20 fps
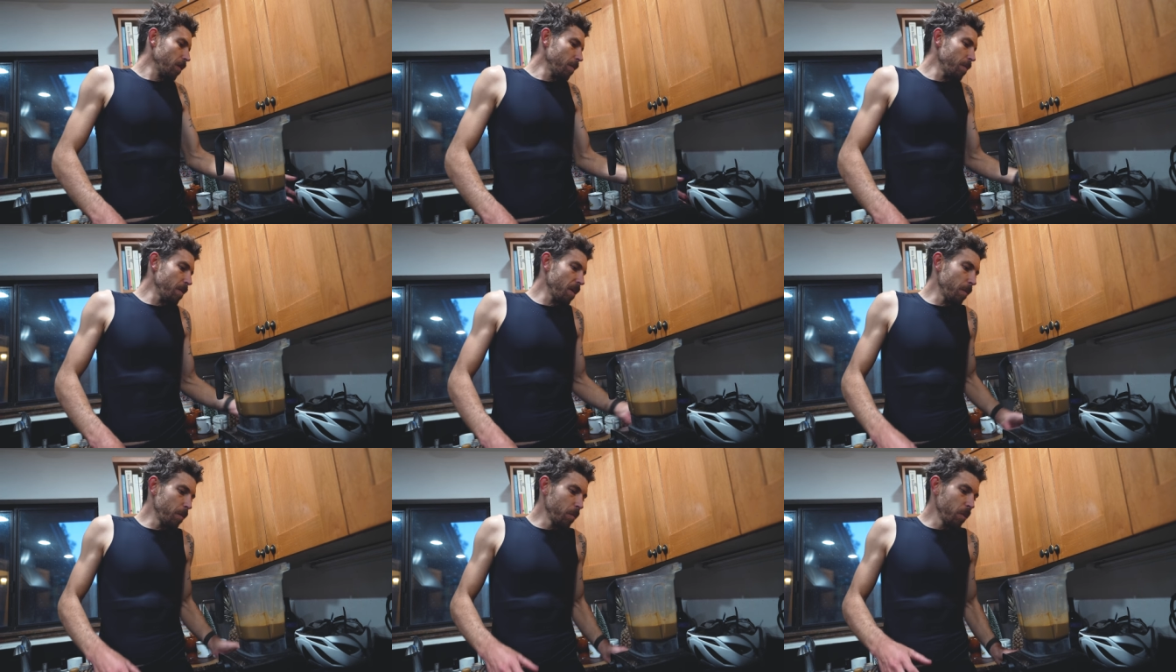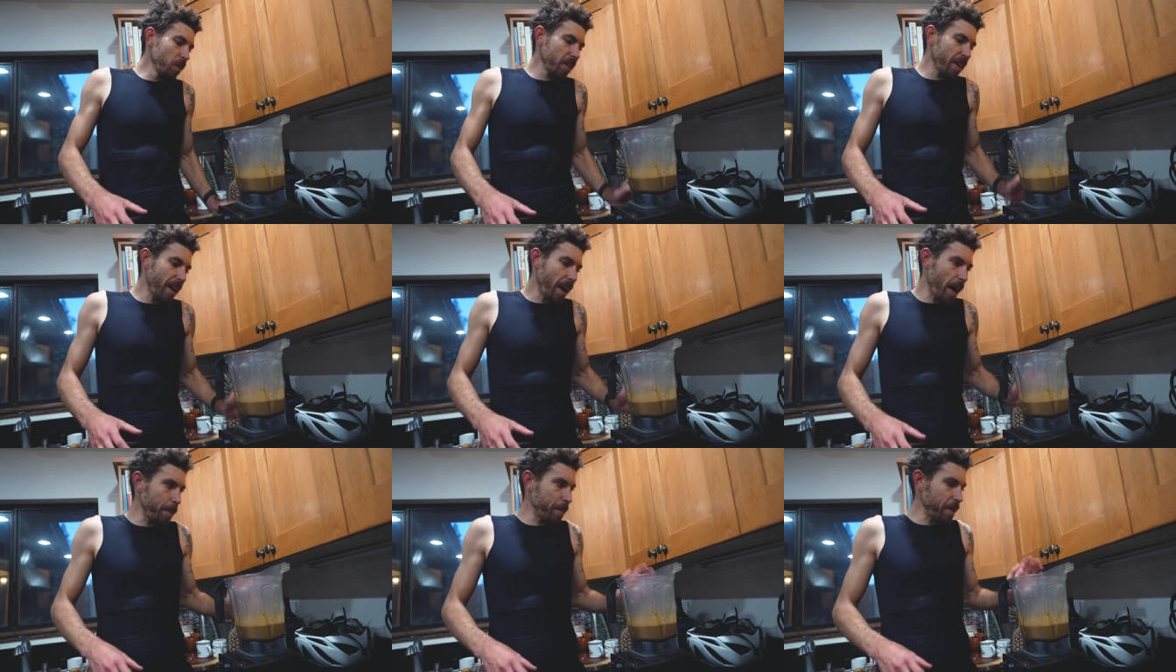but I'm
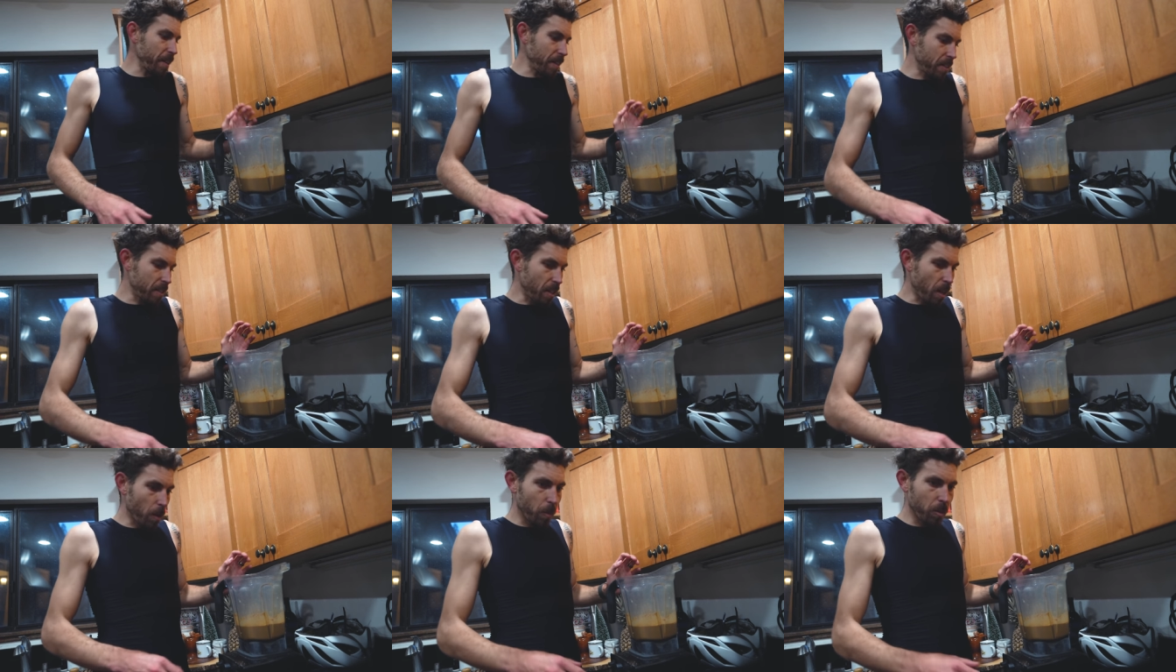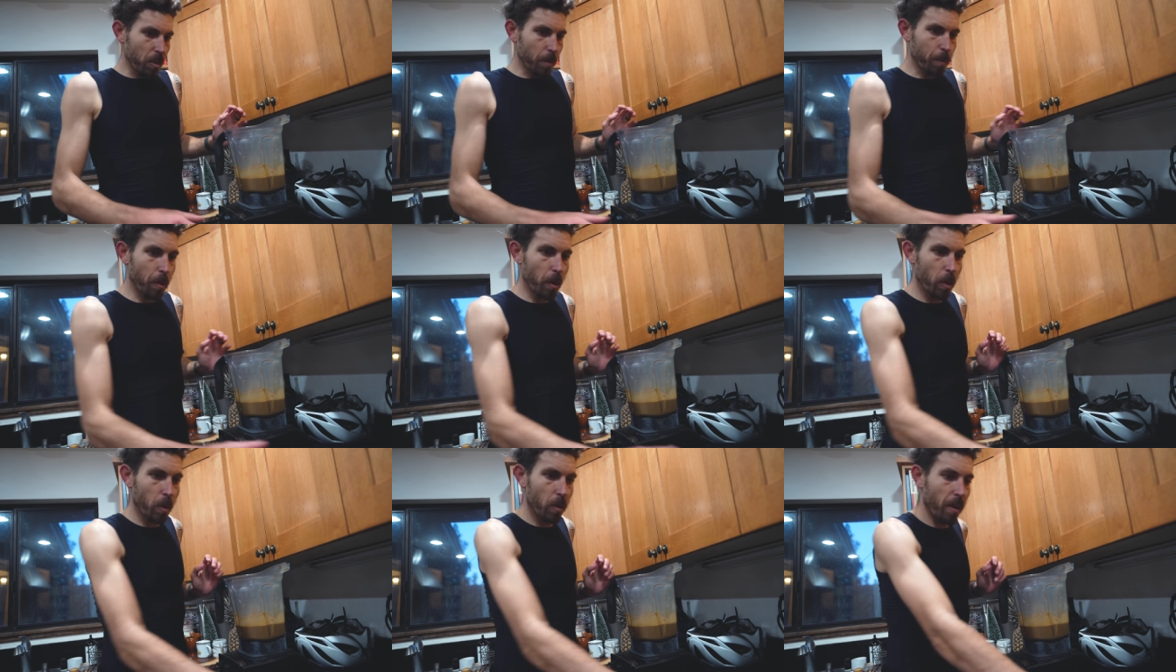really happy I stuck with the
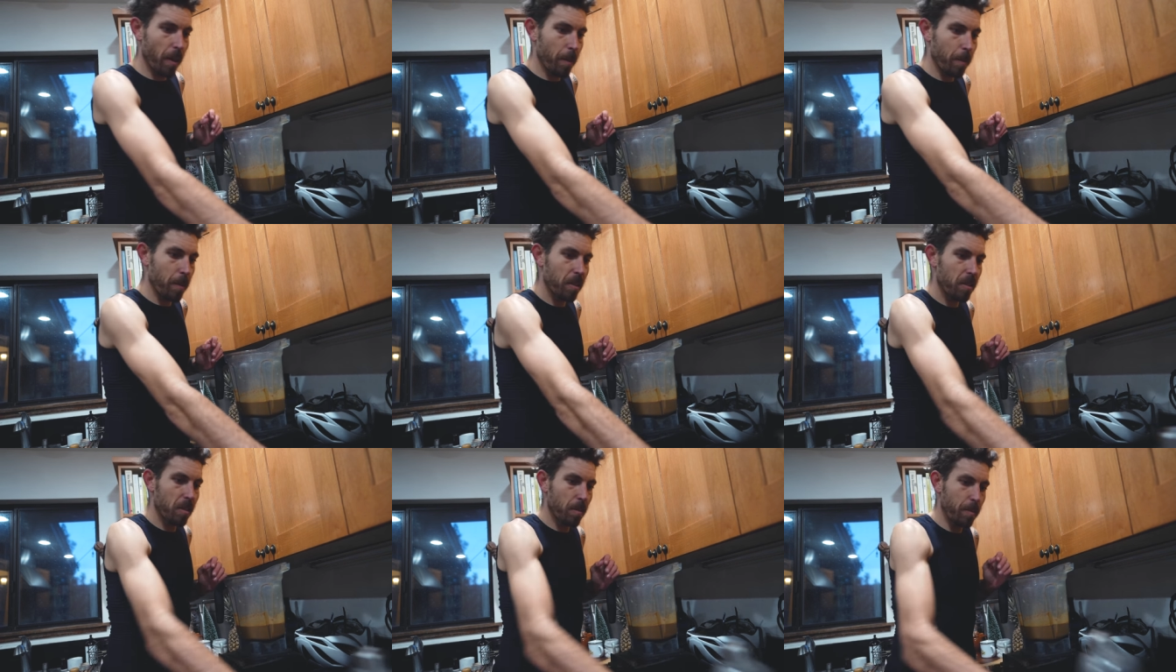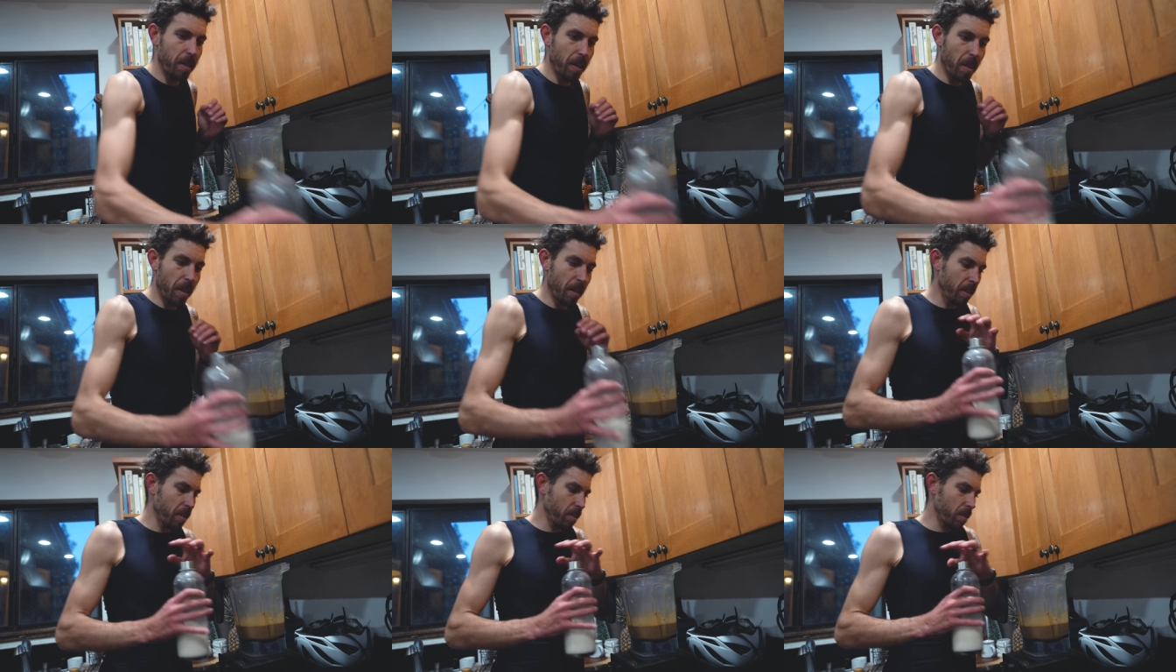program to be
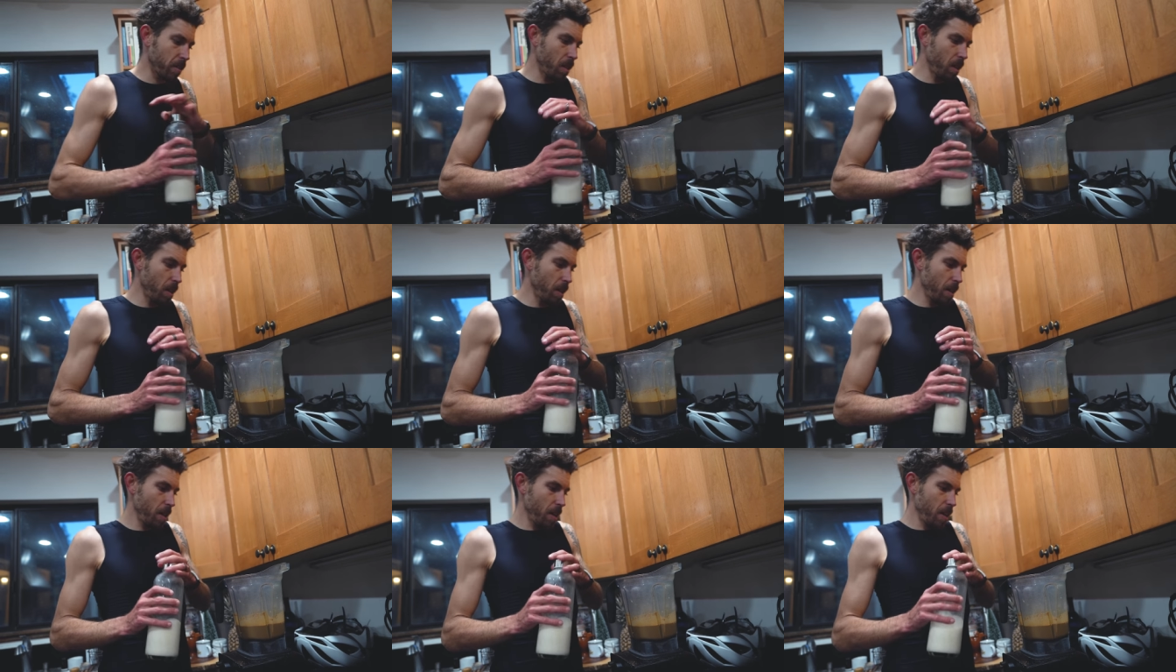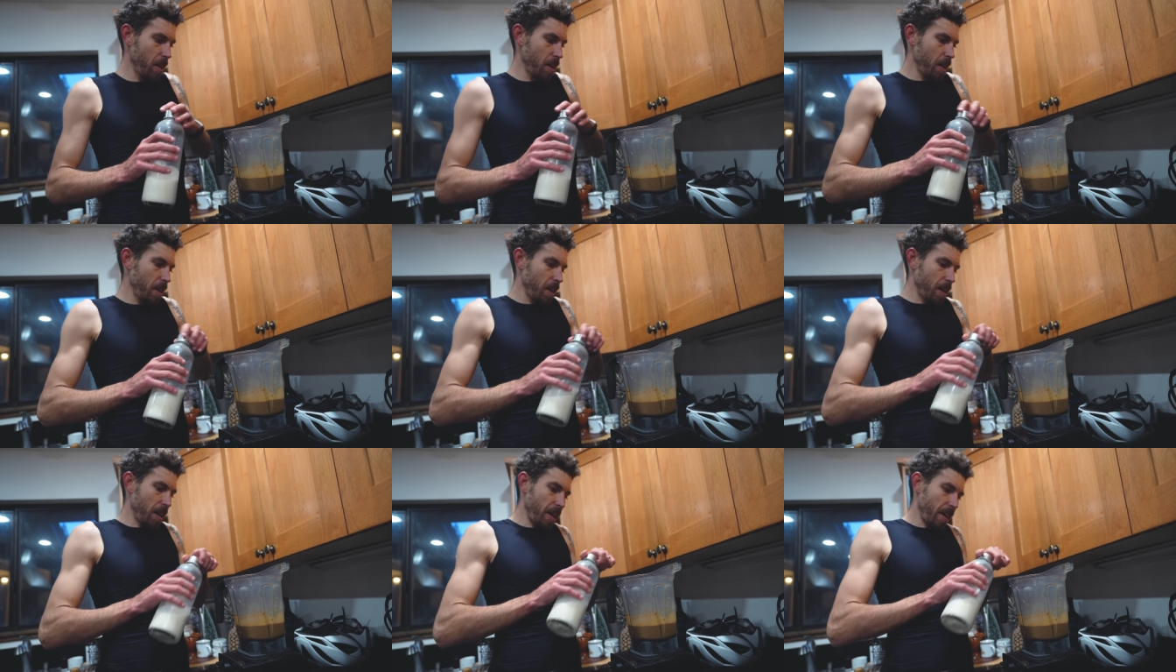honest
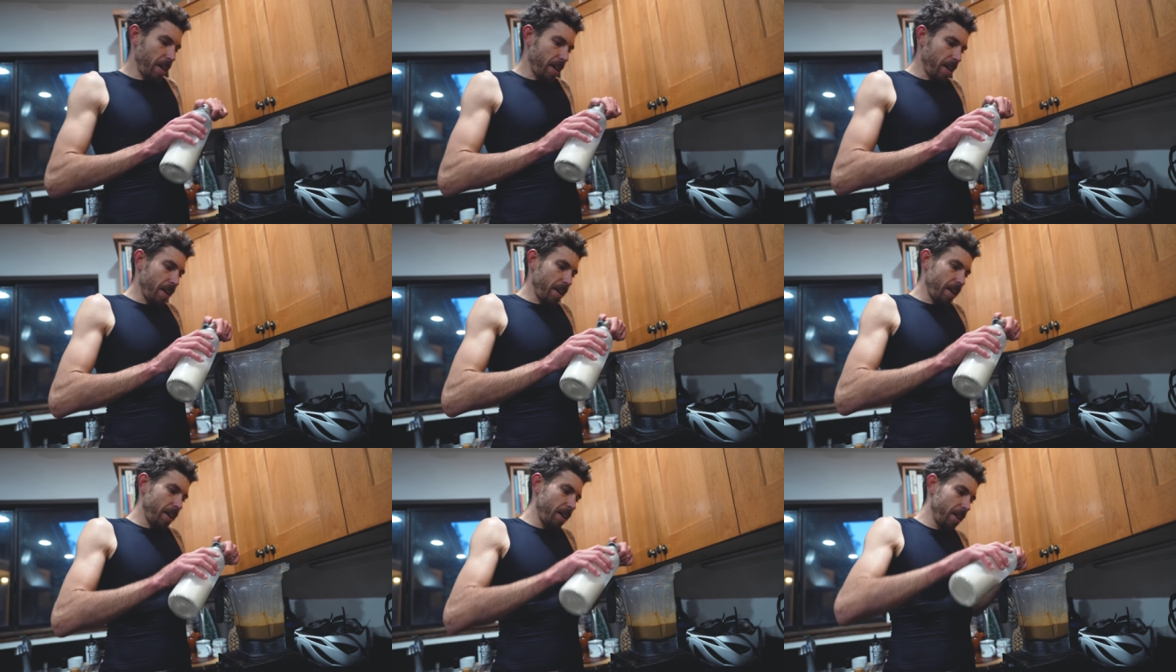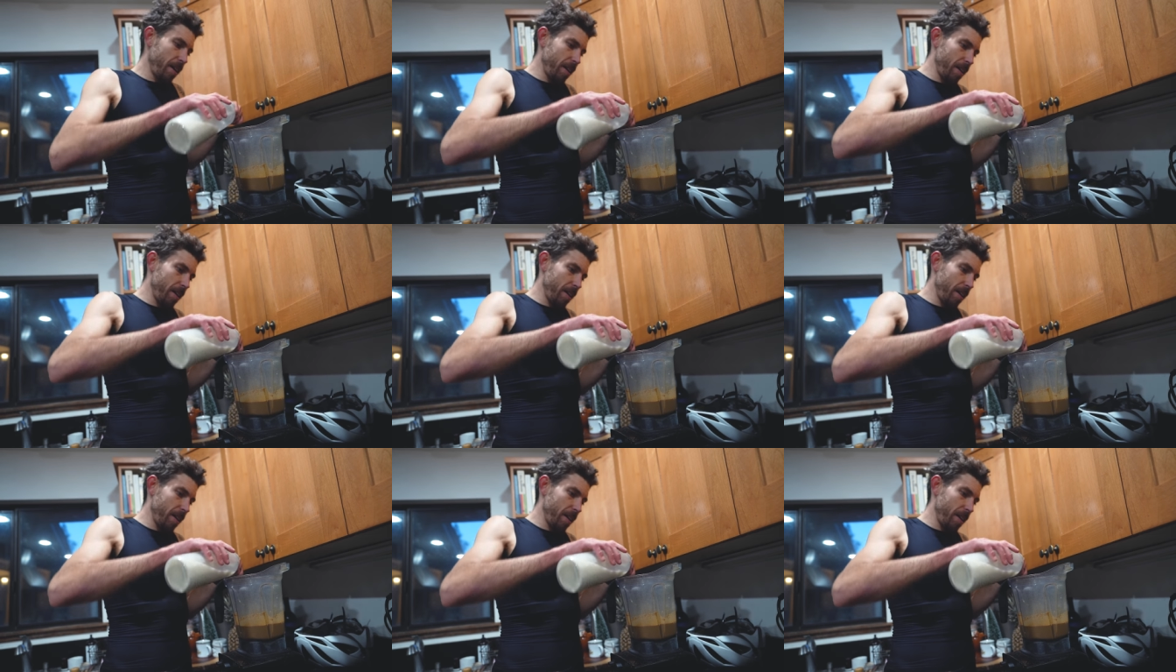uh,